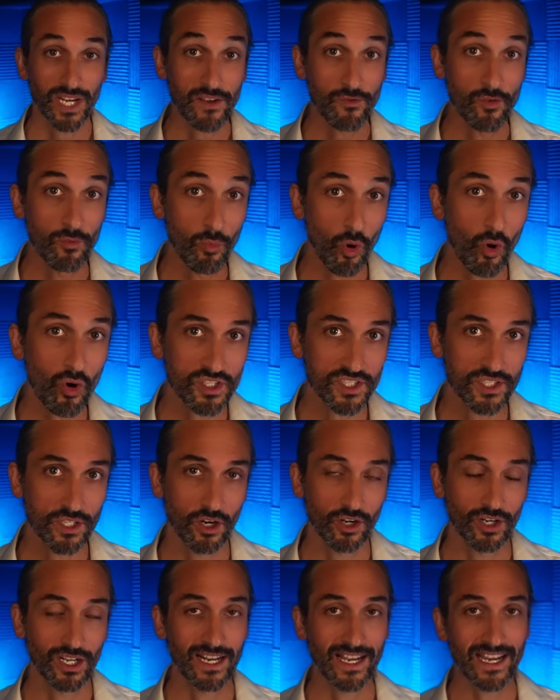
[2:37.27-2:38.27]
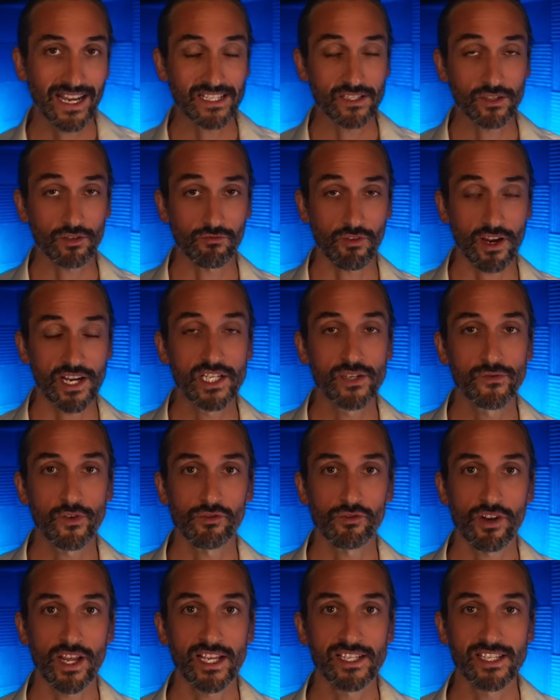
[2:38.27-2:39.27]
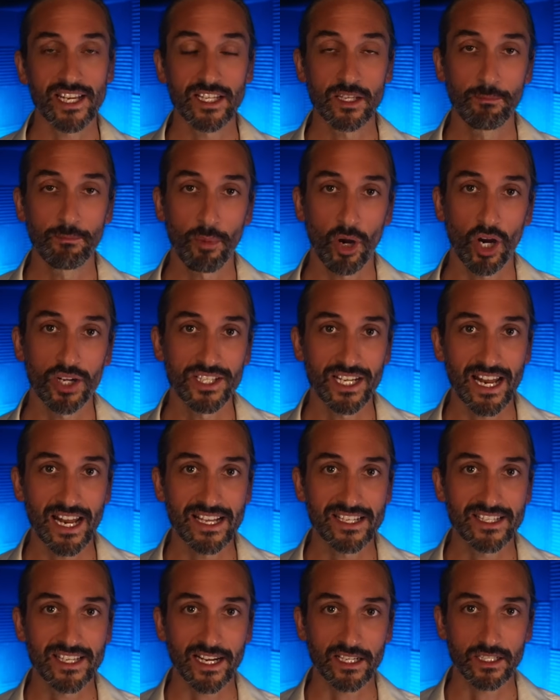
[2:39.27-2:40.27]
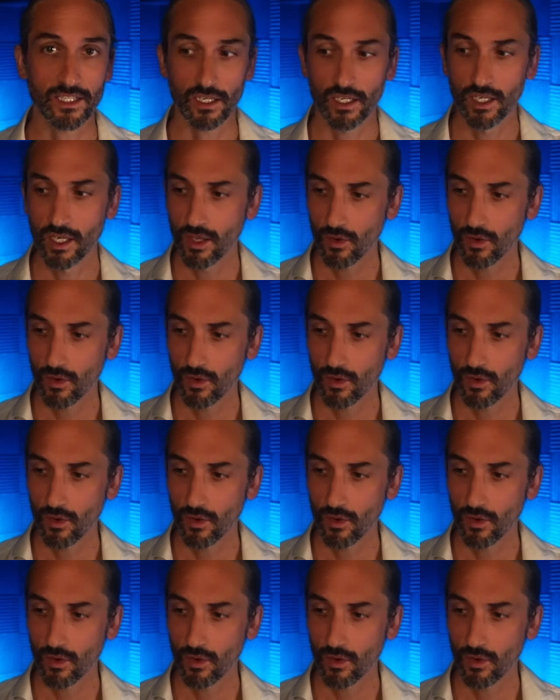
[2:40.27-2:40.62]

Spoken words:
But even more startling is the rate of arrears in the buy-to-let sector,